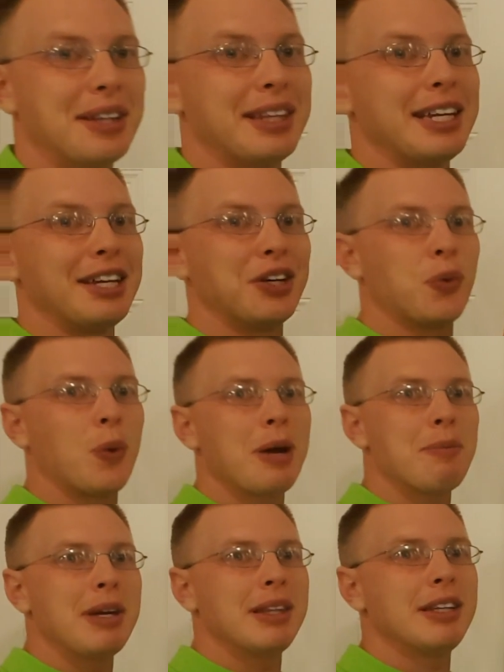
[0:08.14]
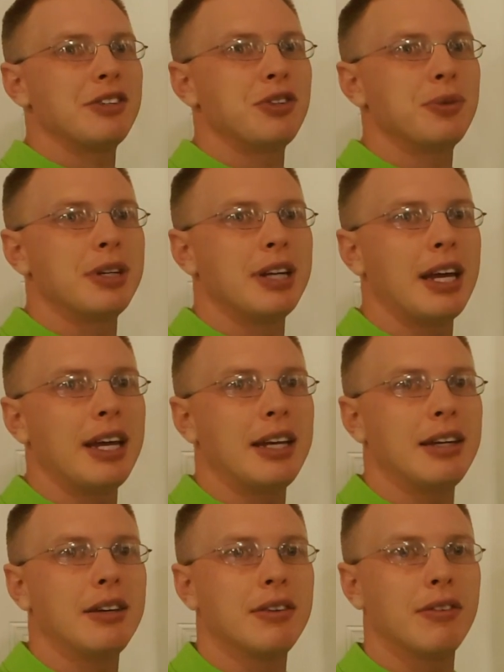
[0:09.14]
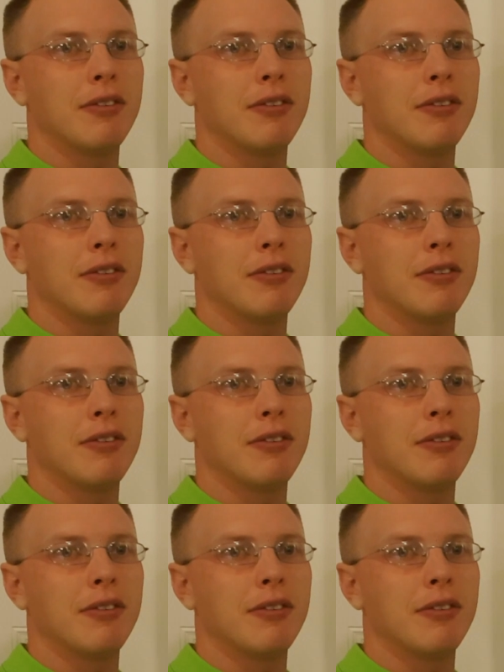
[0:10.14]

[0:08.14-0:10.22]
the equipment that you would need